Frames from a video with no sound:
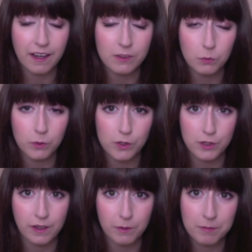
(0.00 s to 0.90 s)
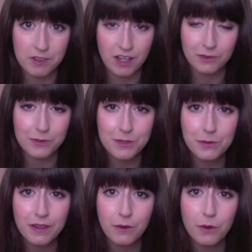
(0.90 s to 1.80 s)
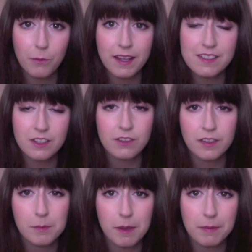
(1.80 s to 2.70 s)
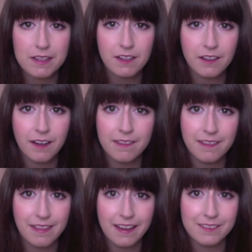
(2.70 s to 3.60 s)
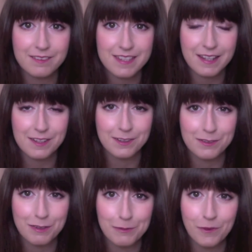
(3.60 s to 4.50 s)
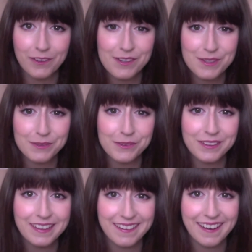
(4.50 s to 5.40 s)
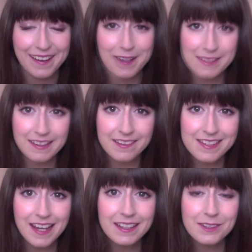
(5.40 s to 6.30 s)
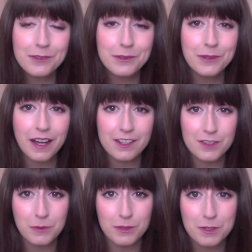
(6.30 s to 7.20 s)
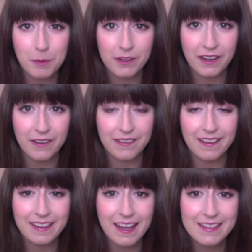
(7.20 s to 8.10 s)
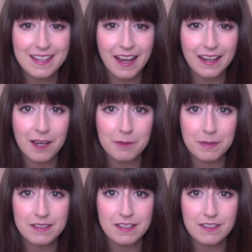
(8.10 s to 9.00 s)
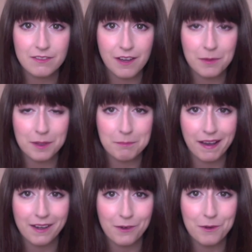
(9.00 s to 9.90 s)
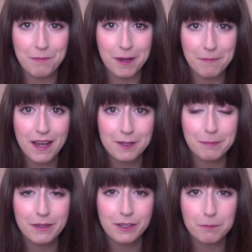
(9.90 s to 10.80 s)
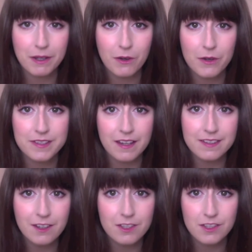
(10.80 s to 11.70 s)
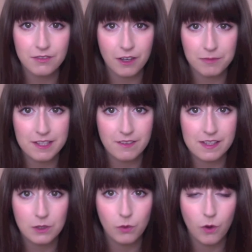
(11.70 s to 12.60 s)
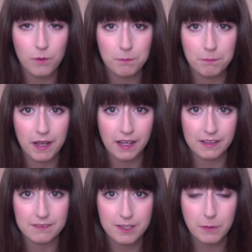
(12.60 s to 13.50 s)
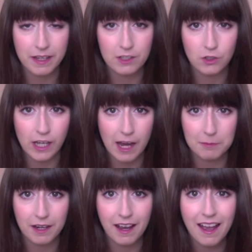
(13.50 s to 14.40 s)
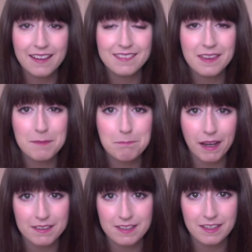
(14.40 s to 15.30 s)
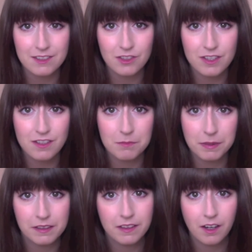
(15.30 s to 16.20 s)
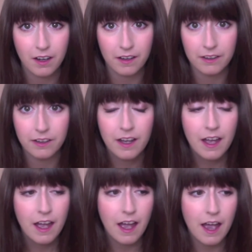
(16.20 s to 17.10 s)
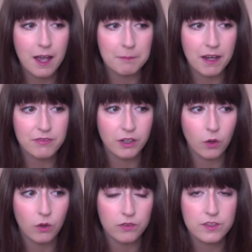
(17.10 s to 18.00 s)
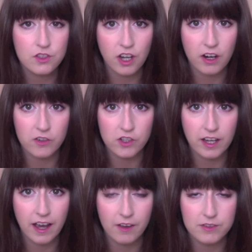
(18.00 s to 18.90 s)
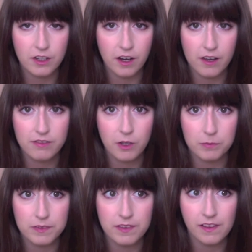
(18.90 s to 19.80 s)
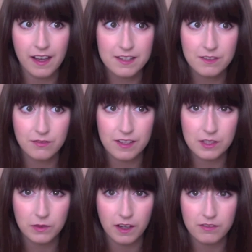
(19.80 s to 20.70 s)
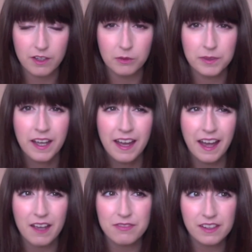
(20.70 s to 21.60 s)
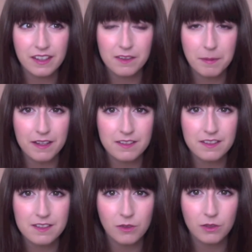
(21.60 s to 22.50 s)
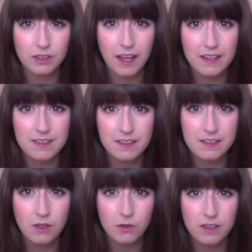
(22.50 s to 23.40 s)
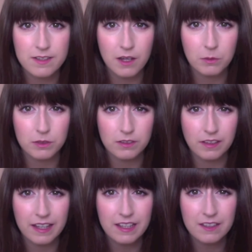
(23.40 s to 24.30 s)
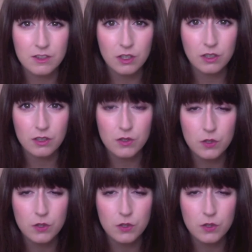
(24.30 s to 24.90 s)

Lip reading: I don't want to do that with my channel. So I thought, wait until you feel a bit better and then sit down and film one. So here I am. As a little side note, I just wanted to point out that yes, I am indeed filming back on my MacBook because I started to film this video on my swanky new camera and the battery just completely cut out. I forgot to charge it after I filmed the last video that I filmed. I feel like the battery's not lasting as long as I would like it to.